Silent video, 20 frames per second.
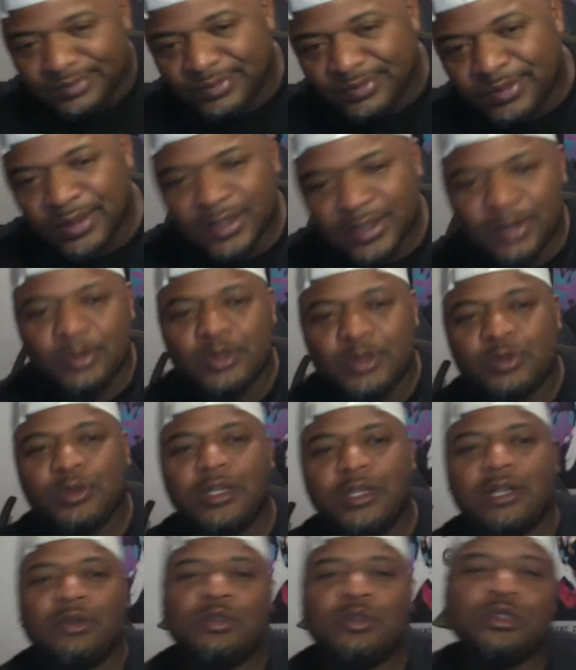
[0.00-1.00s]
whether it was
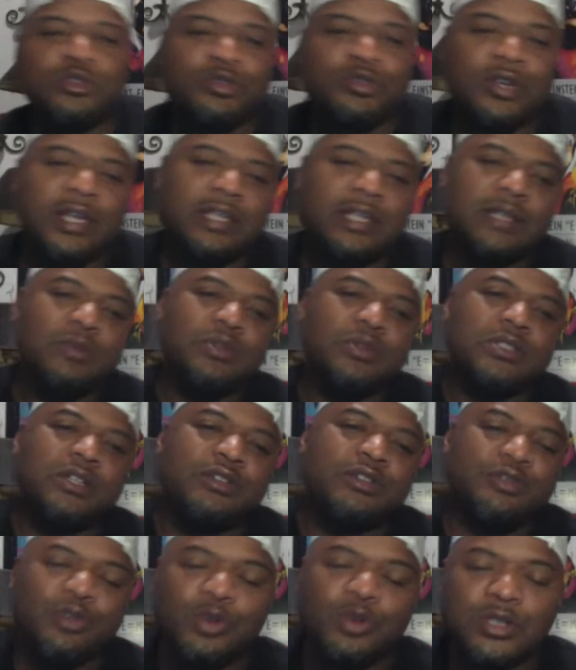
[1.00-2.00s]
real, it was fake. It was
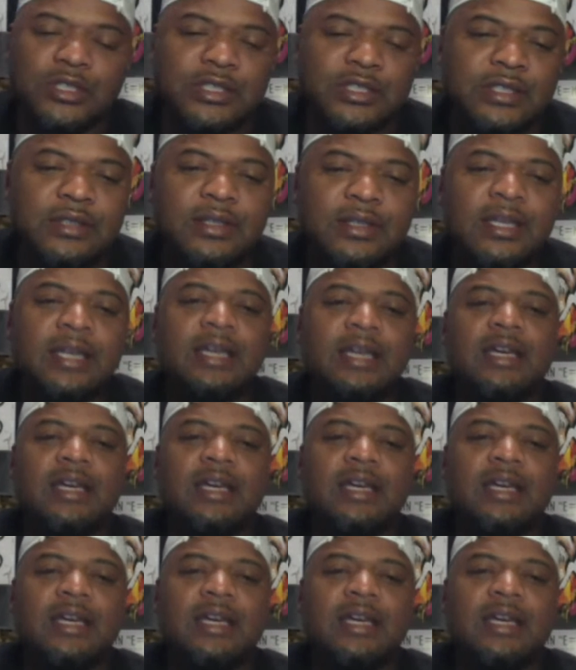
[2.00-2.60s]
unfortunate.